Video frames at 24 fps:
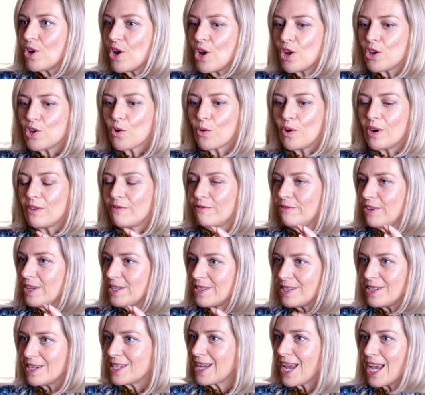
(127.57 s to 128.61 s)
your
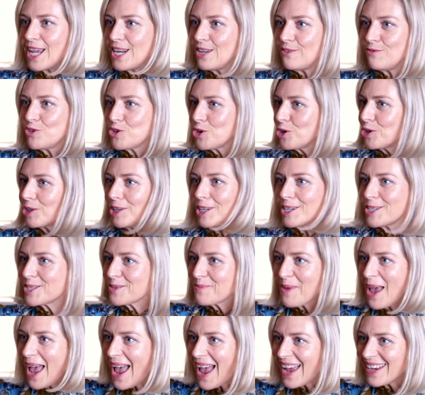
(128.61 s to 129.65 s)
investigative journalism
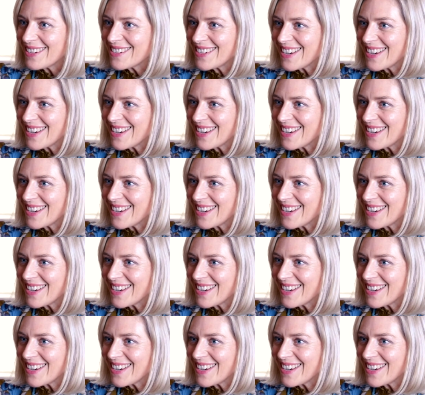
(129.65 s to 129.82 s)
hat